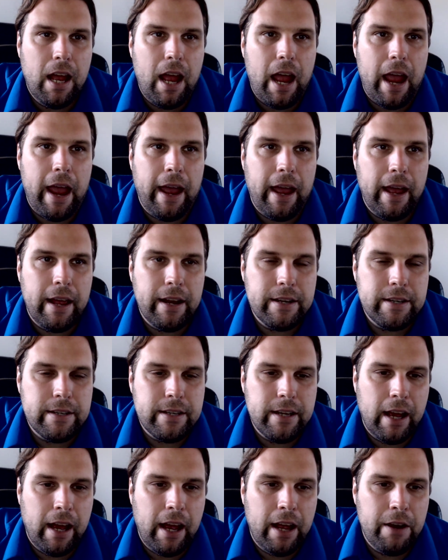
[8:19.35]
and
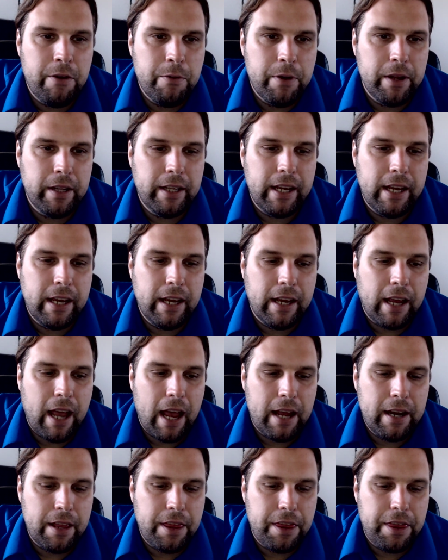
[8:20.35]
really
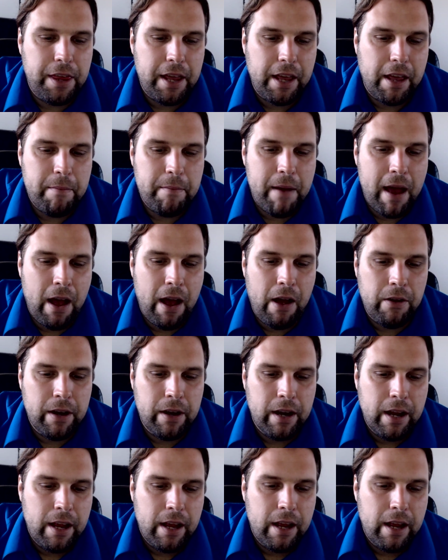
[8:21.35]
kind of think about